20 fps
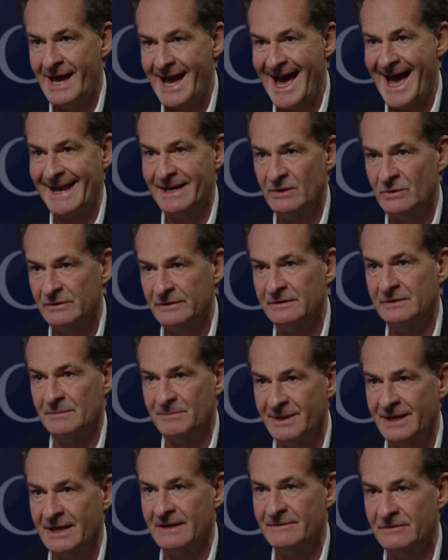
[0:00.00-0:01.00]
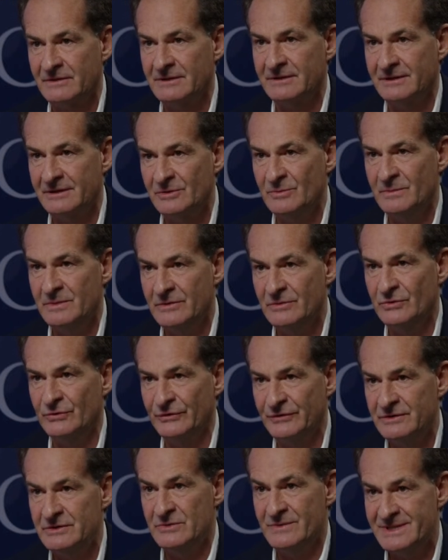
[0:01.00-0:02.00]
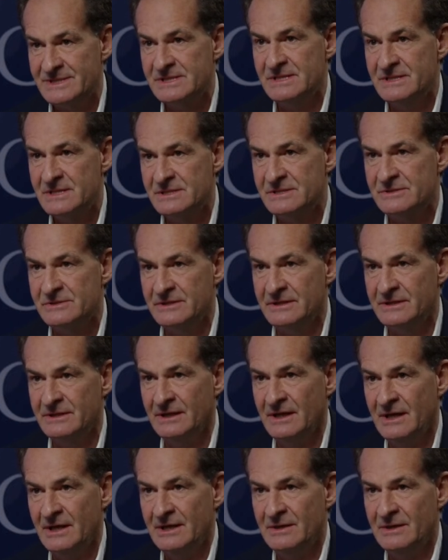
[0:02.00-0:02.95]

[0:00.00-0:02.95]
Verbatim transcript: adequate supply of critical minerals to US industry,